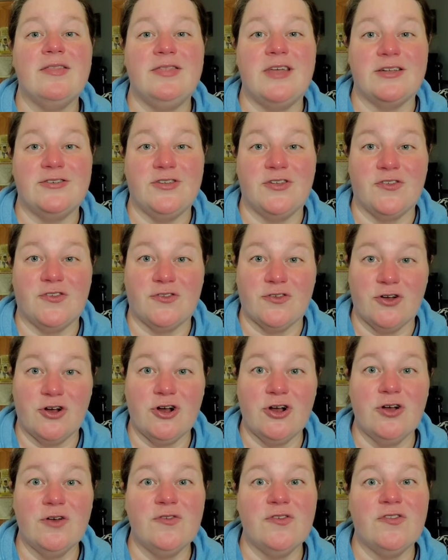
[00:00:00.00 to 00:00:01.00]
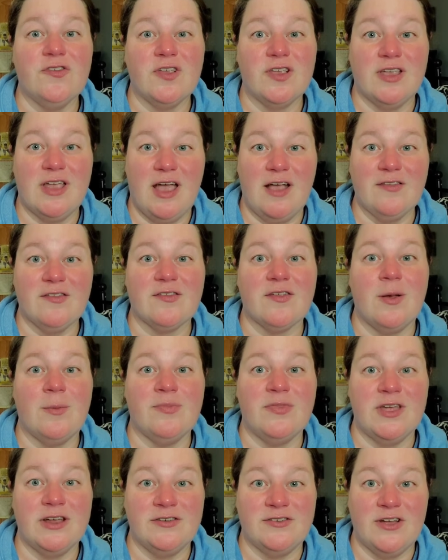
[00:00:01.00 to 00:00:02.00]
that deserves to get
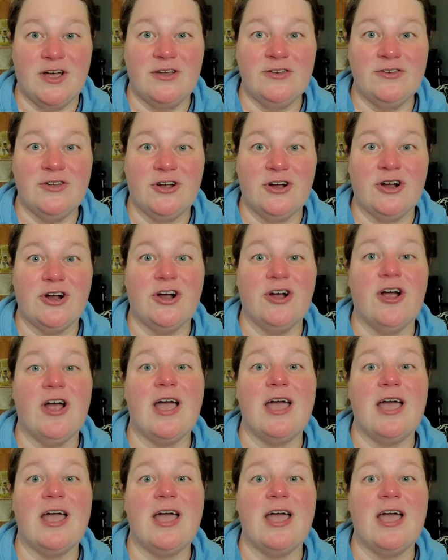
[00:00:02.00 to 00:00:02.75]
something done to her,